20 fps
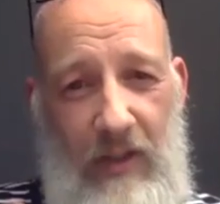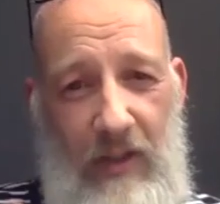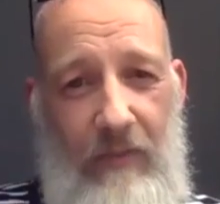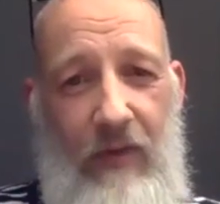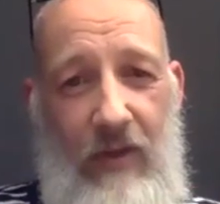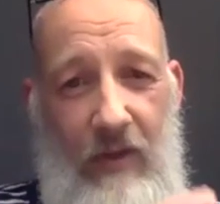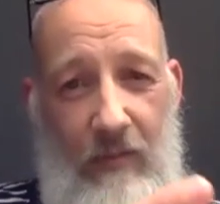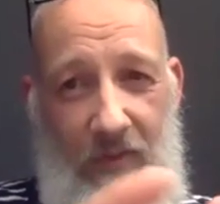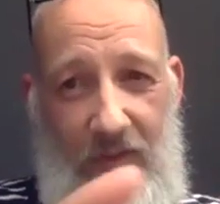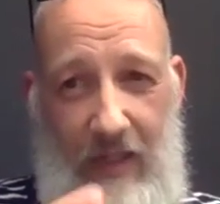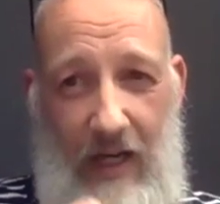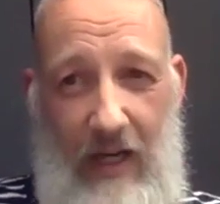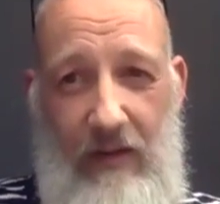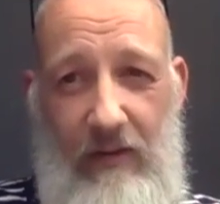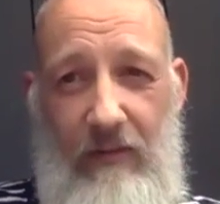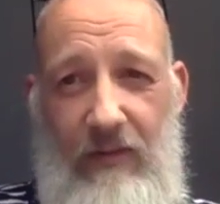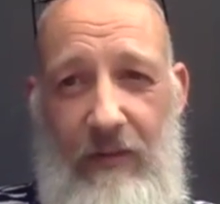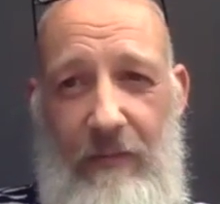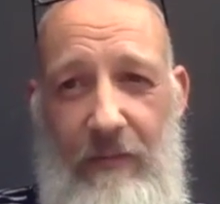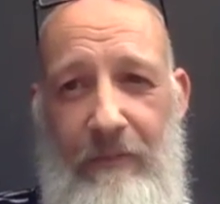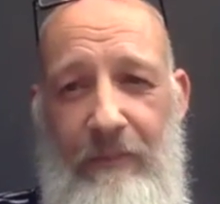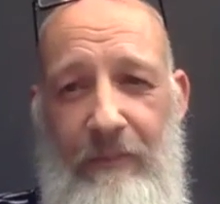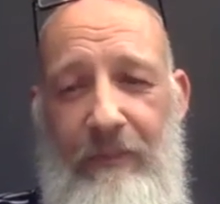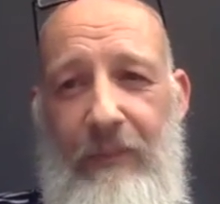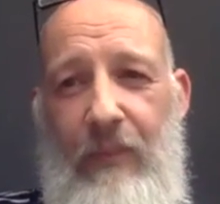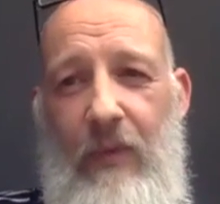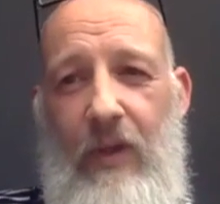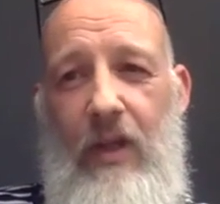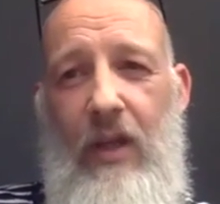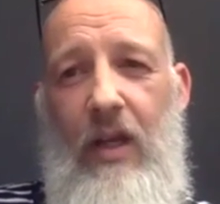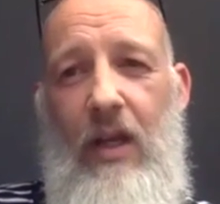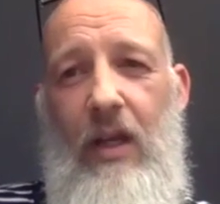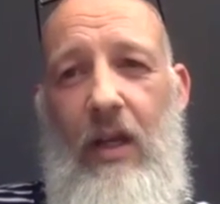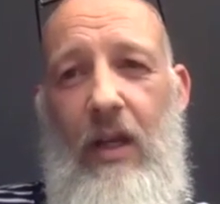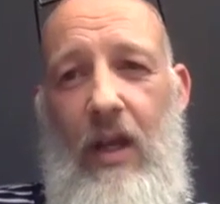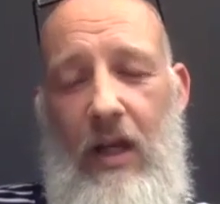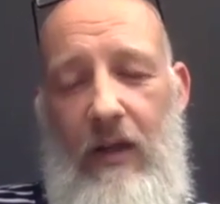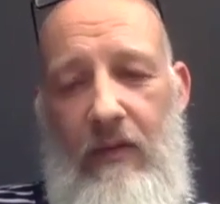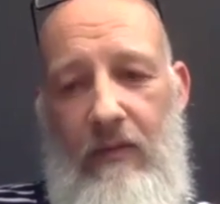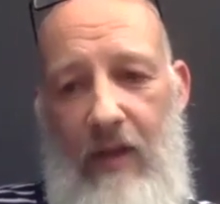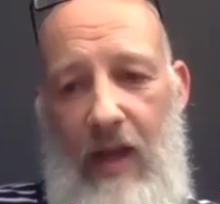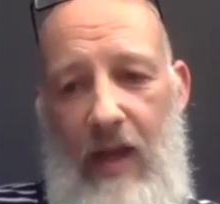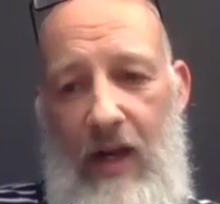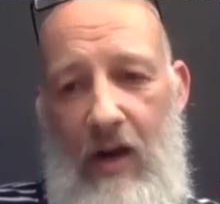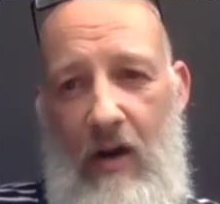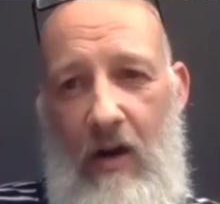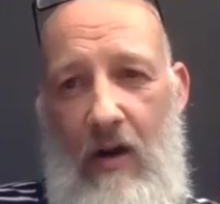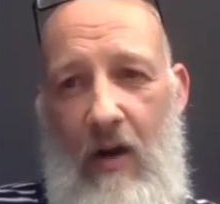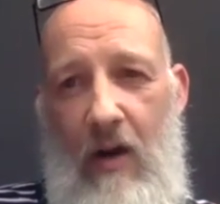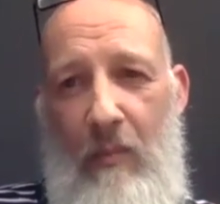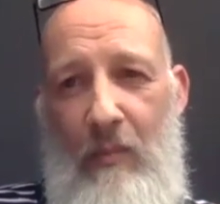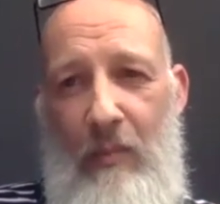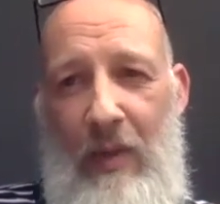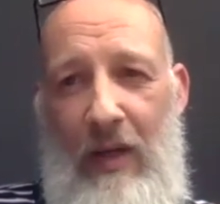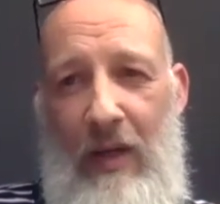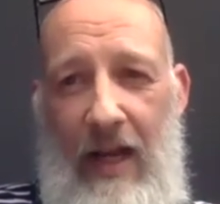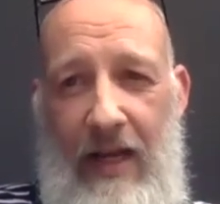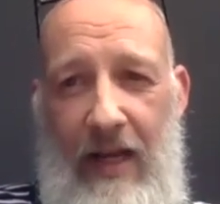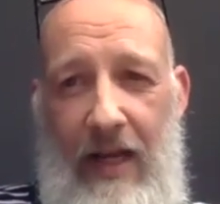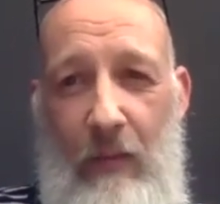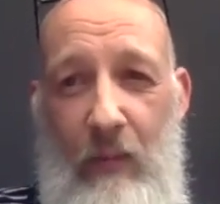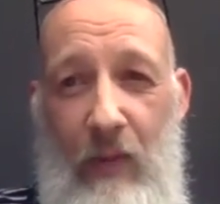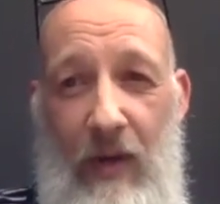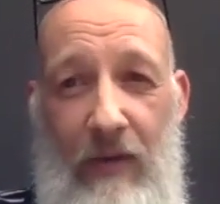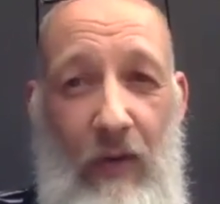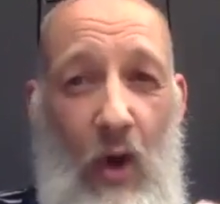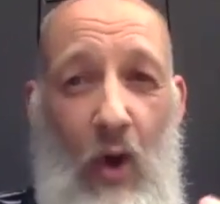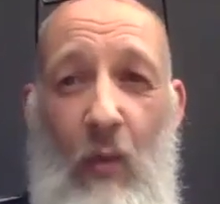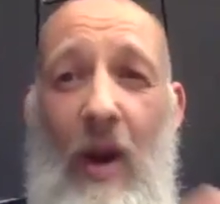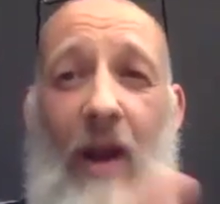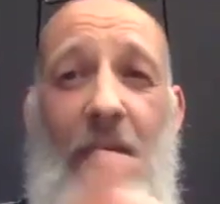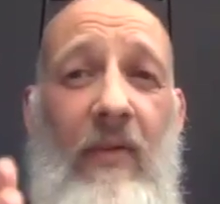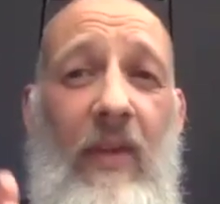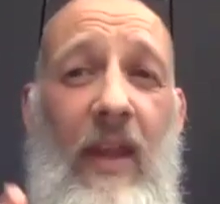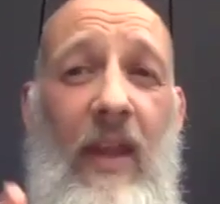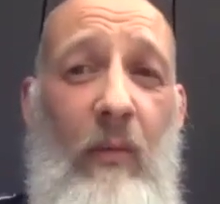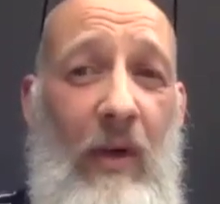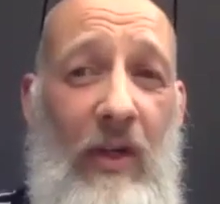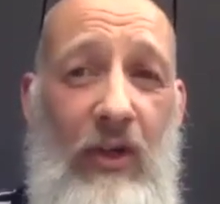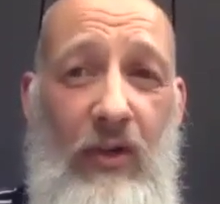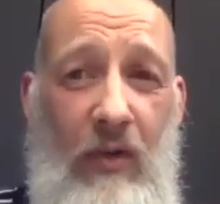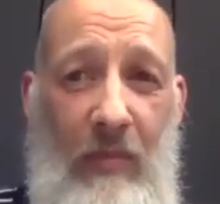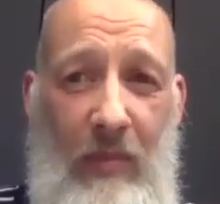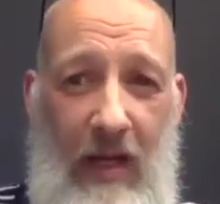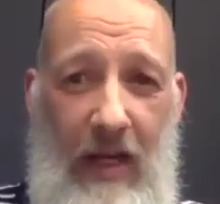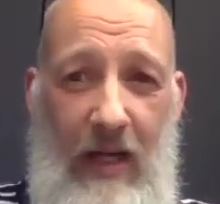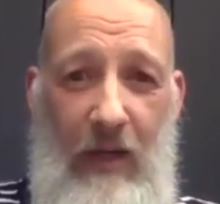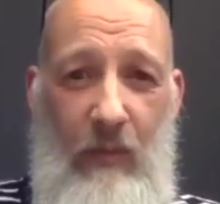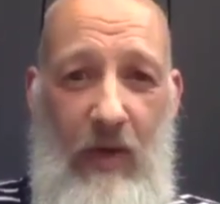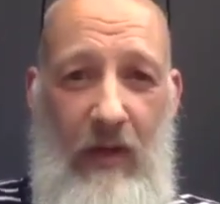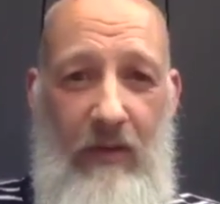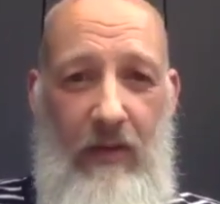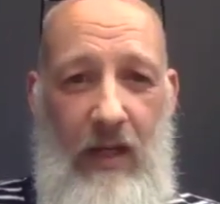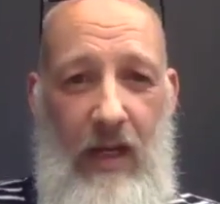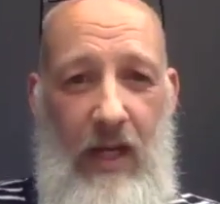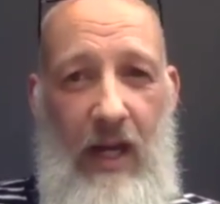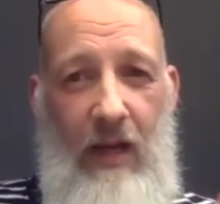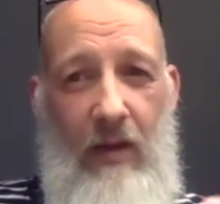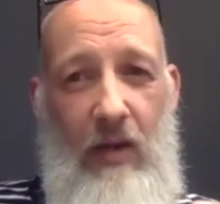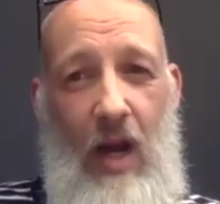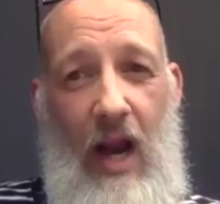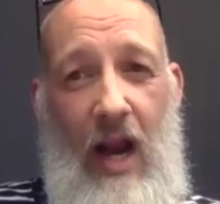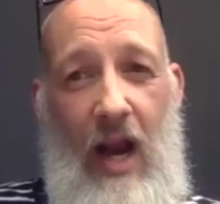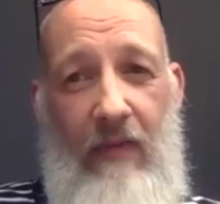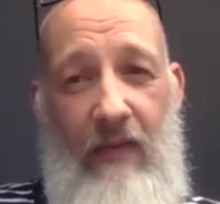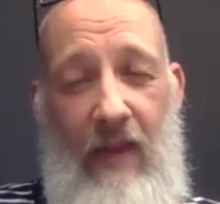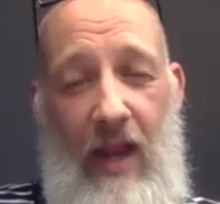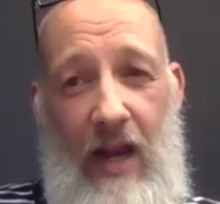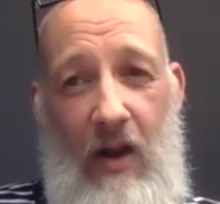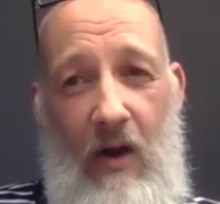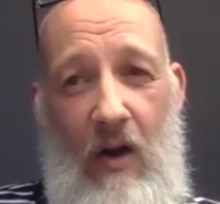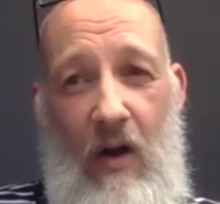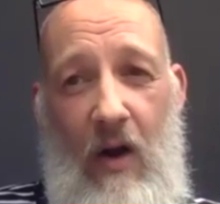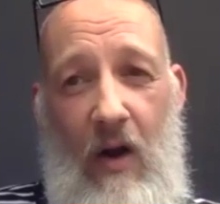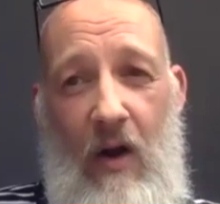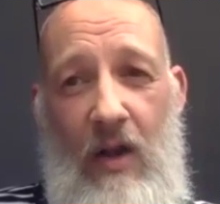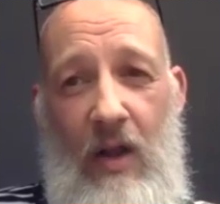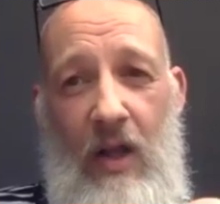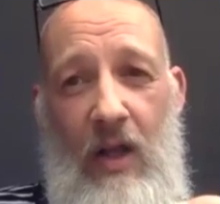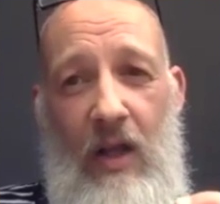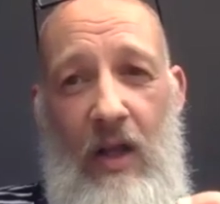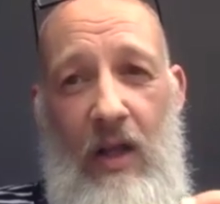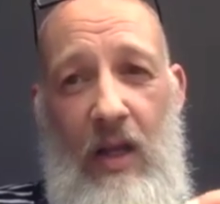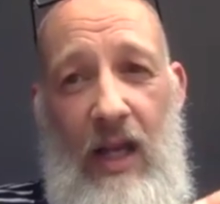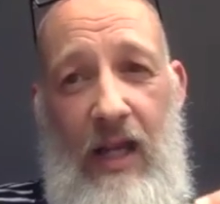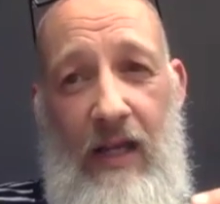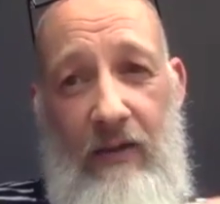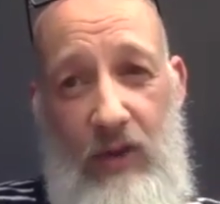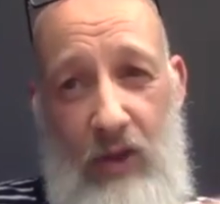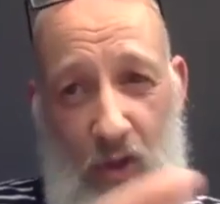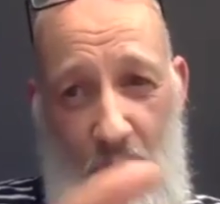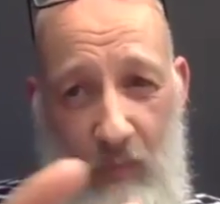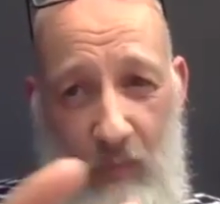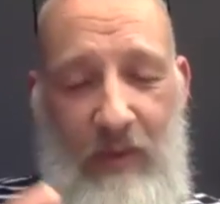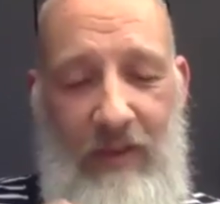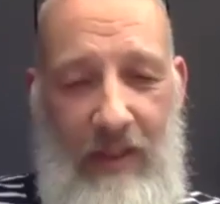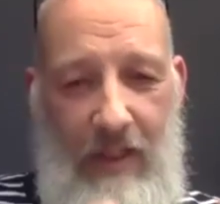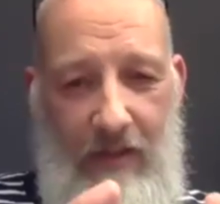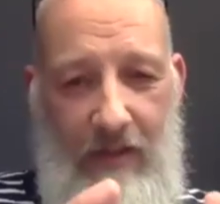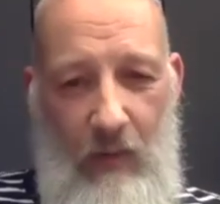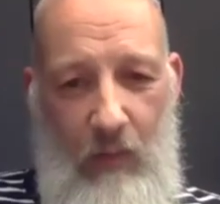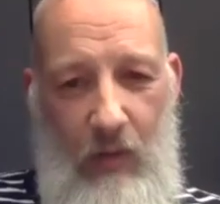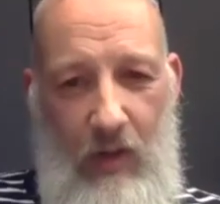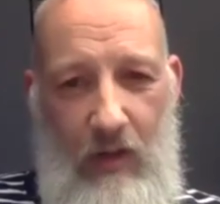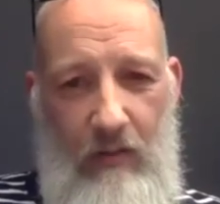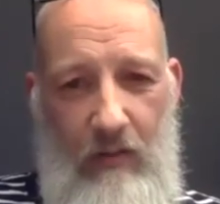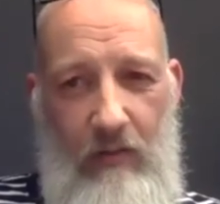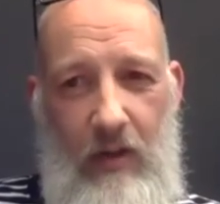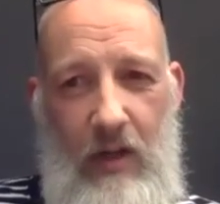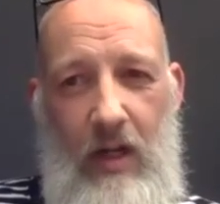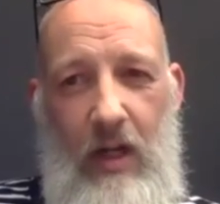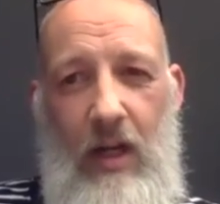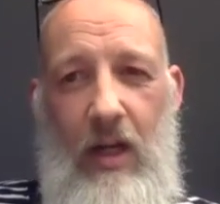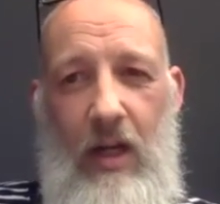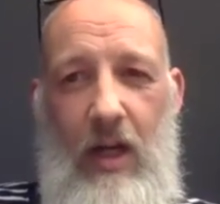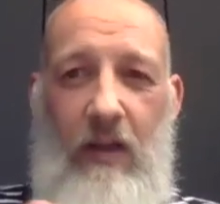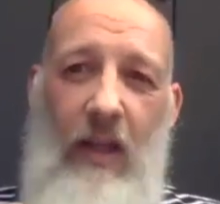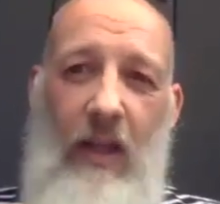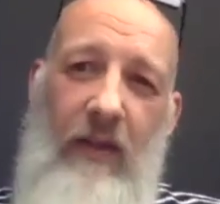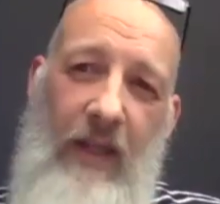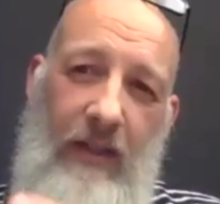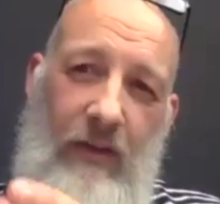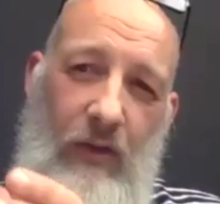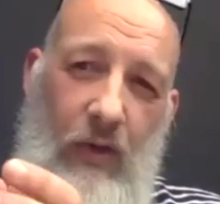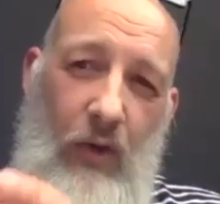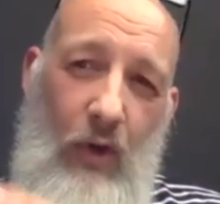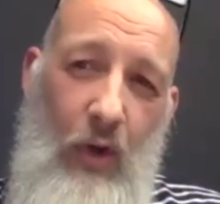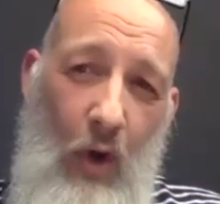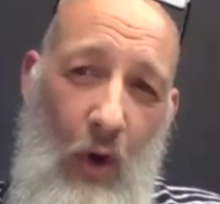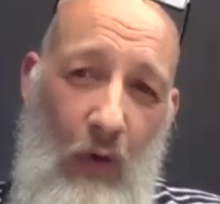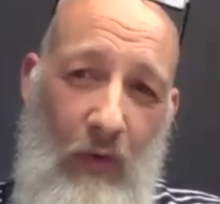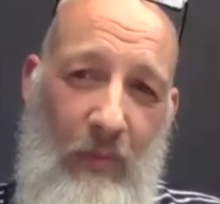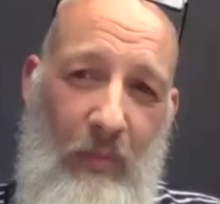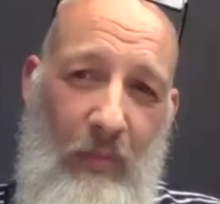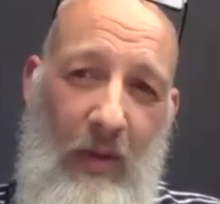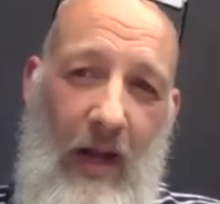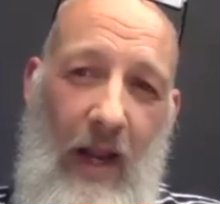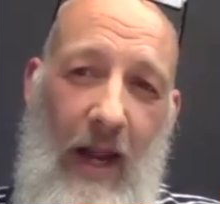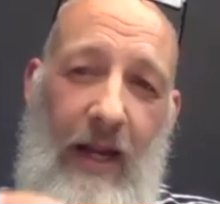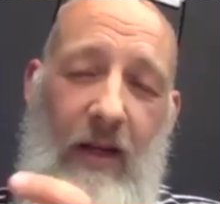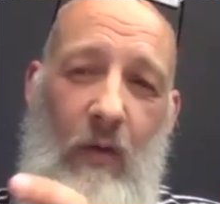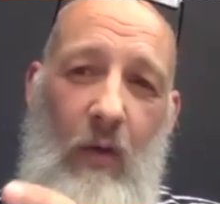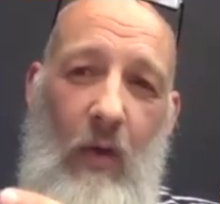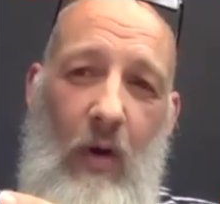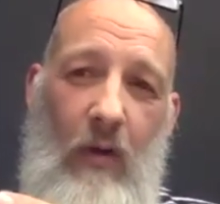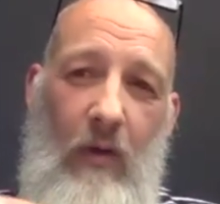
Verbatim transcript: for themselves mm-hmm. and they are playing with whoever they wish to play with in, and they are interpreting the world and then there's not play.